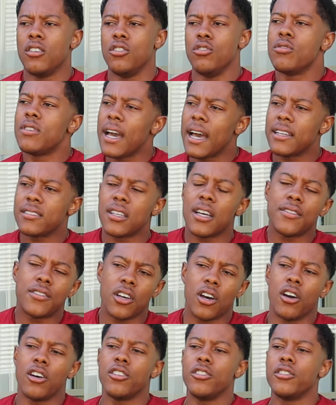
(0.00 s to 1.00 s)
You guys have
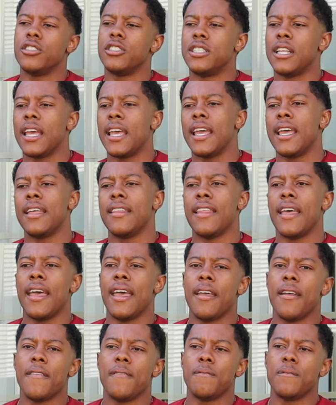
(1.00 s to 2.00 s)
to understand
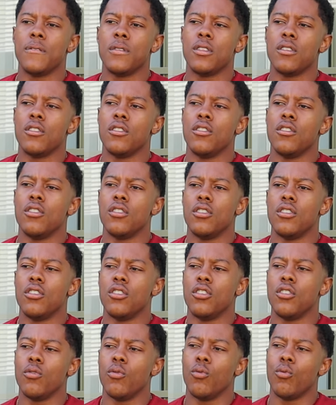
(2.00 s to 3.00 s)
that
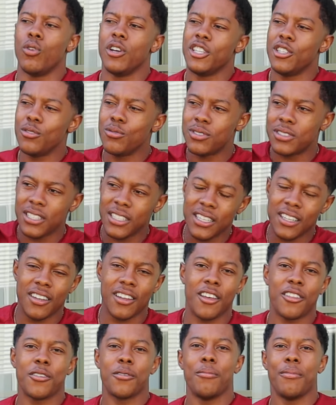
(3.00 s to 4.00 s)
when you see
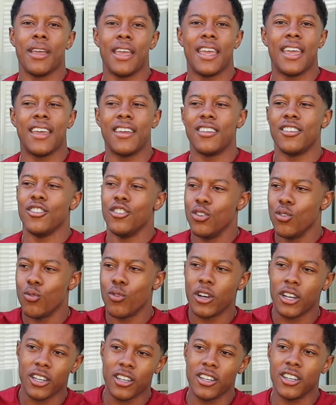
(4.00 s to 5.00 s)
another man
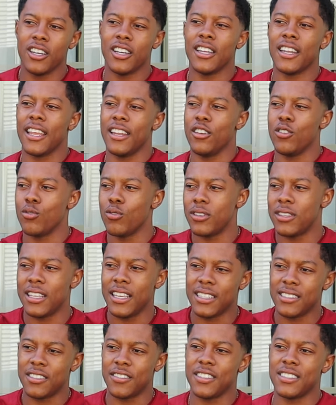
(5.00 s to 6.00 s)
doing good and doing
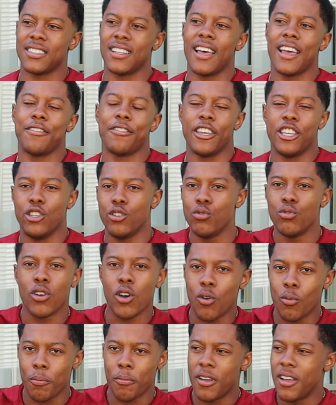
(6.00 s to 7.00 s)
things in his life and you
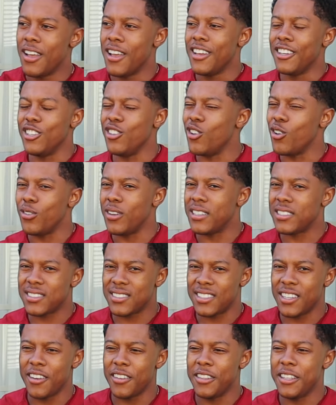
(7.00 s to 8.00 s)
don't, you know,
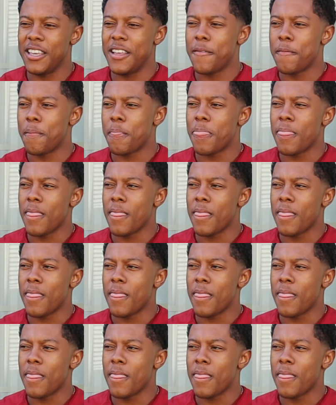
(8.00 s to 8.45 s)
necessarily